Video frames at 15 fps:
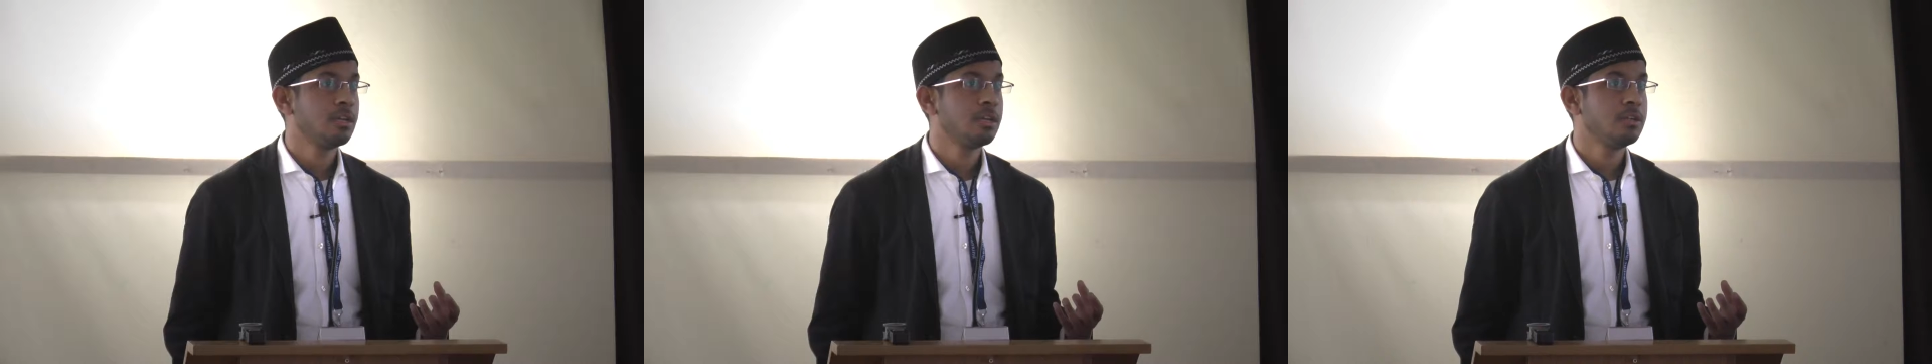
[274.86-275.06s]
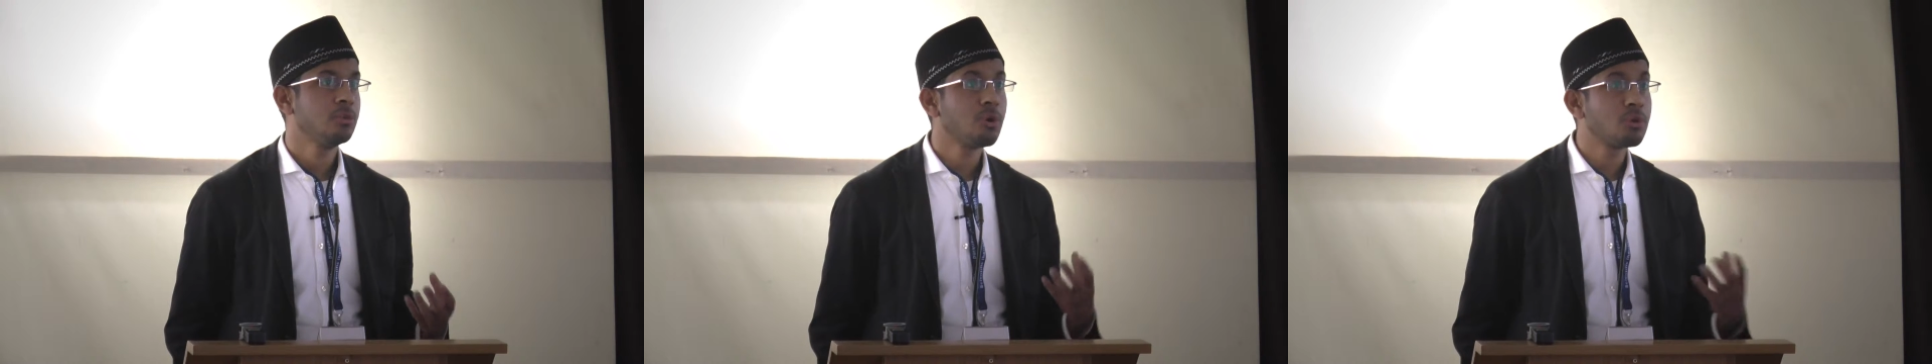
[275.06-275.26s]

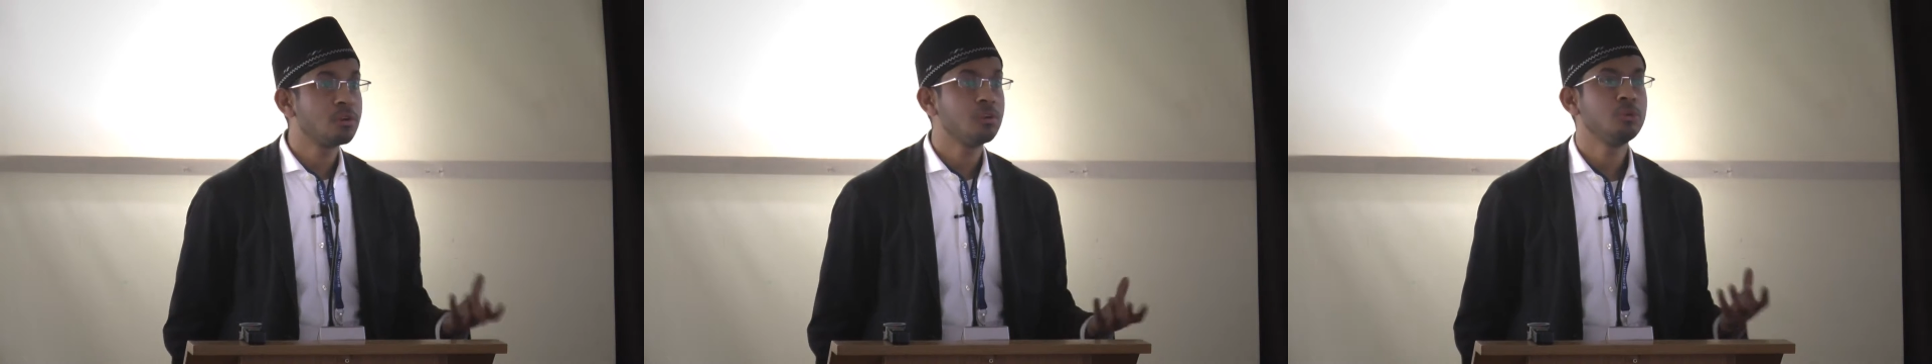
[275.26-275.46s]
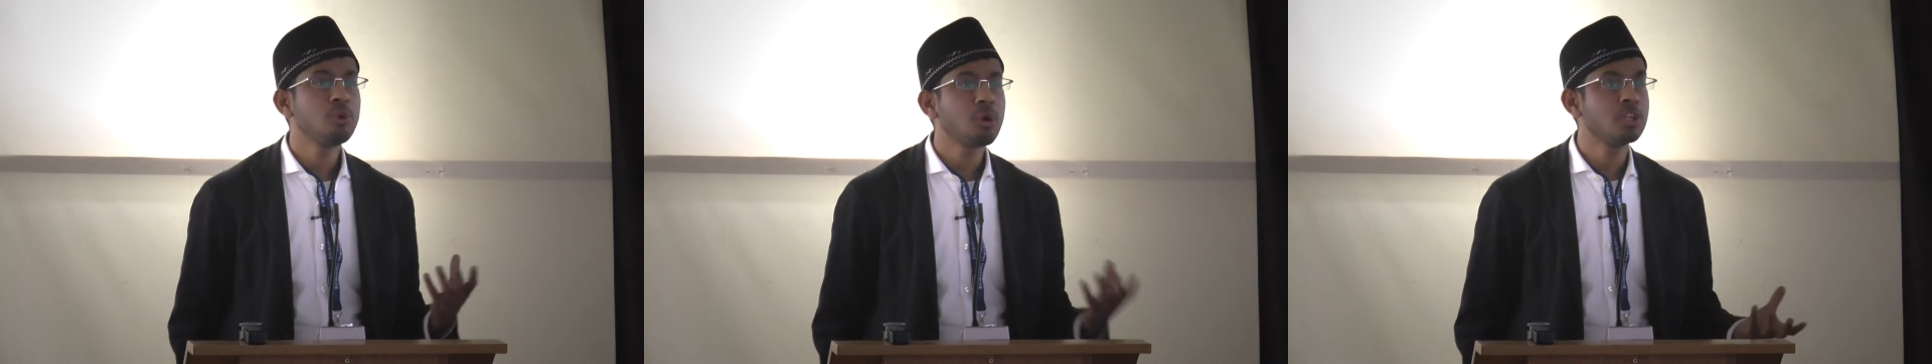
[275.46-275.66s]

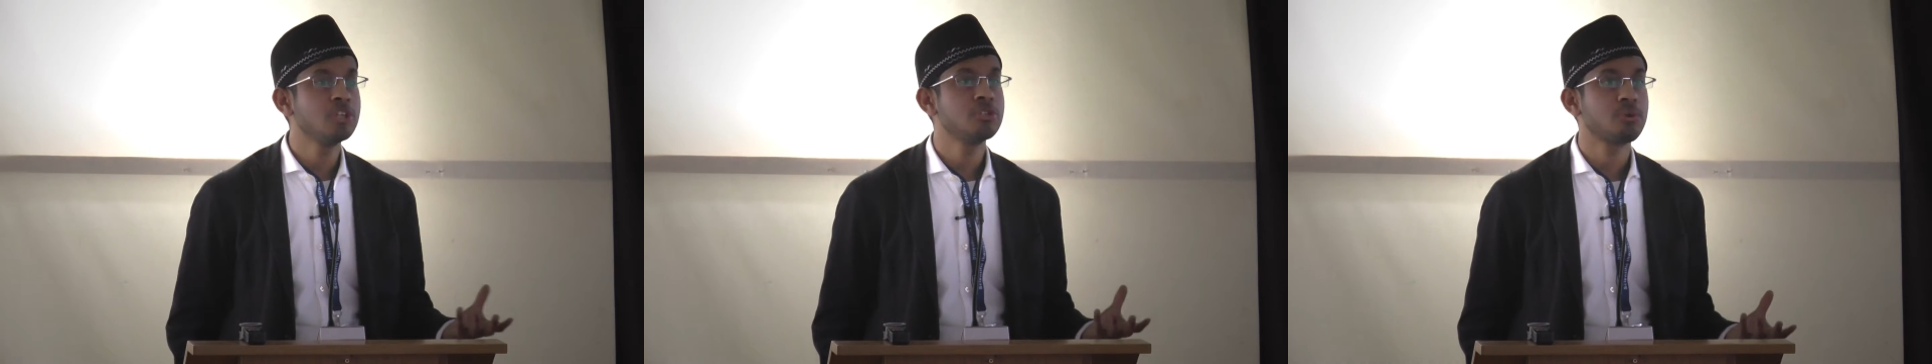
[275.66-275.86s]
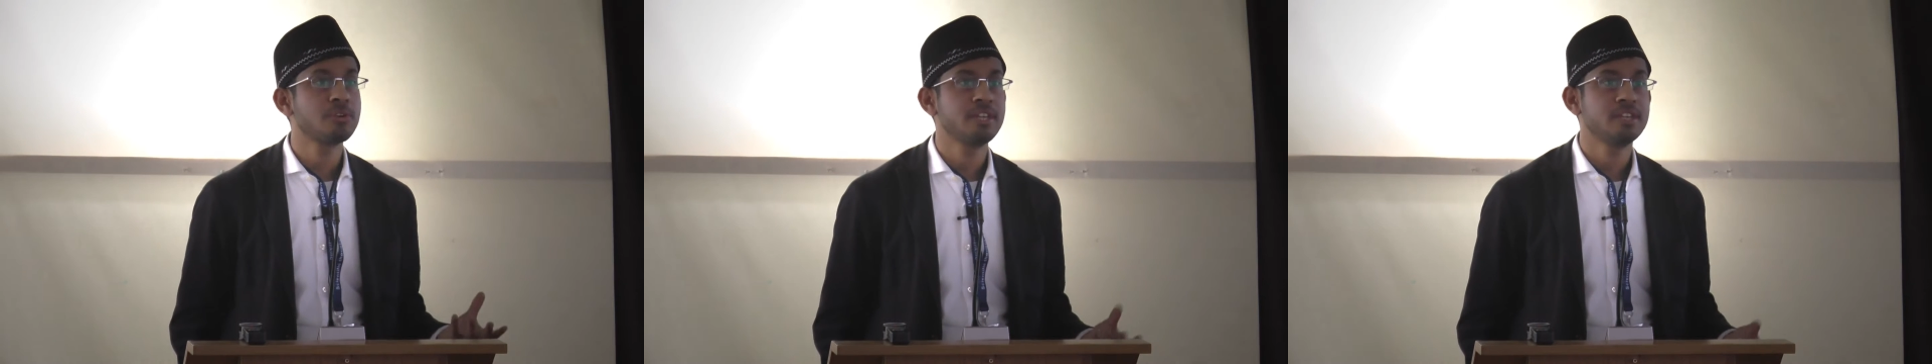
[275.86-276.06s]

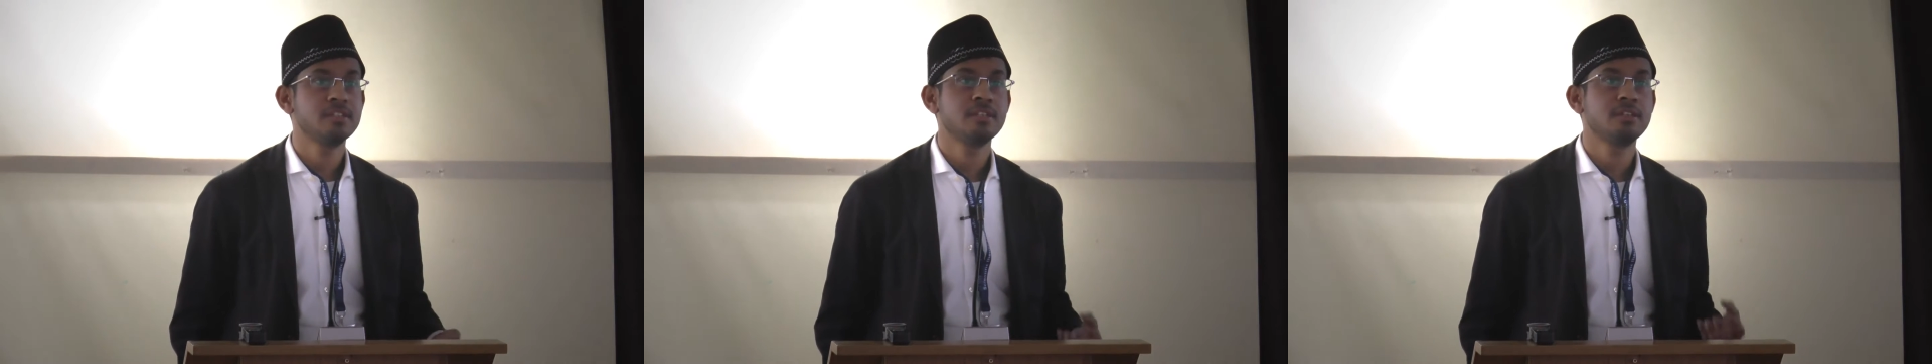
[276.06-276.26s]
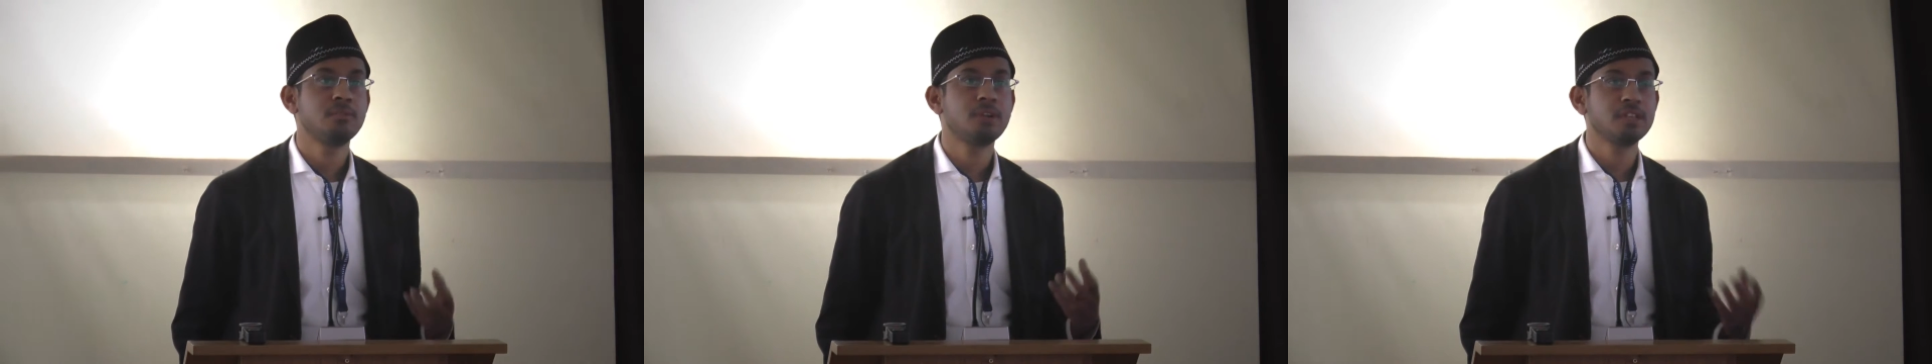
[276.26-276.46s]

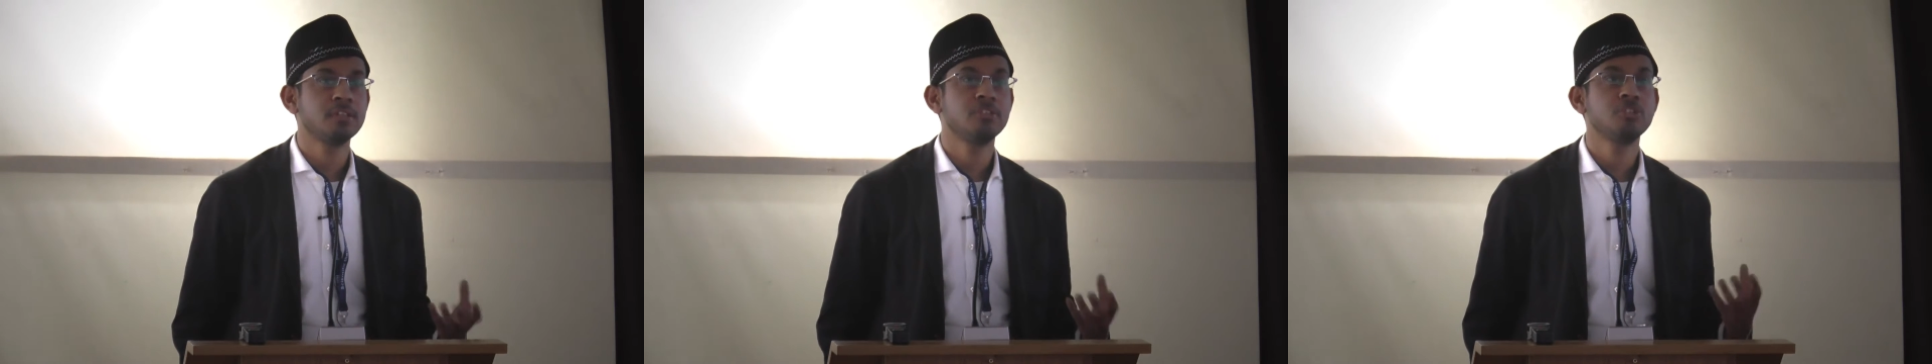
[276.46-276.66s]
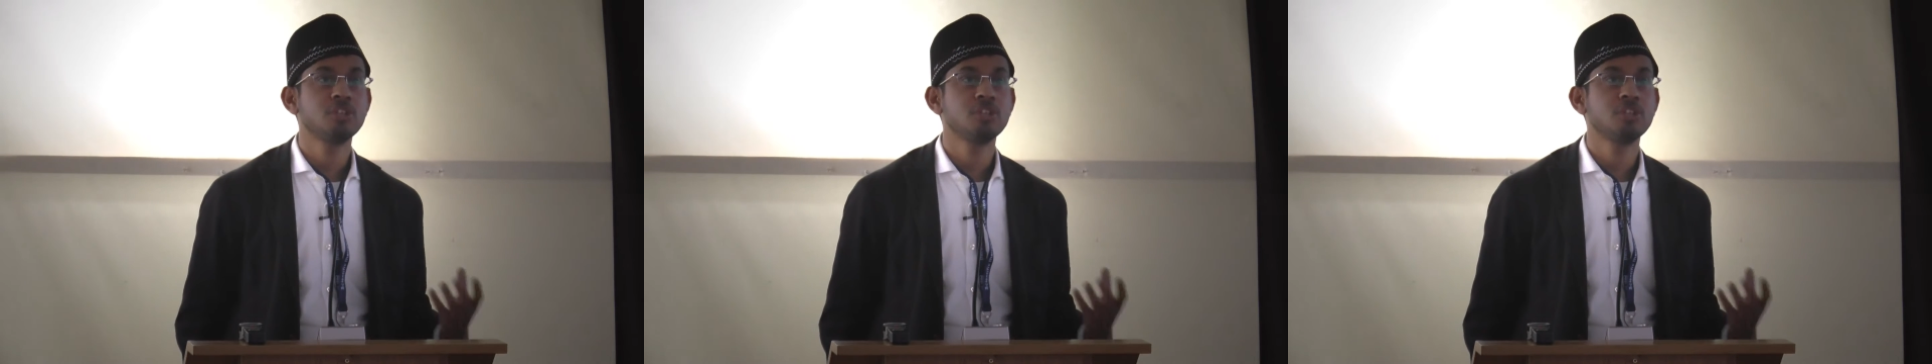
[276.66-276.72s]
knowledge-oriented rather than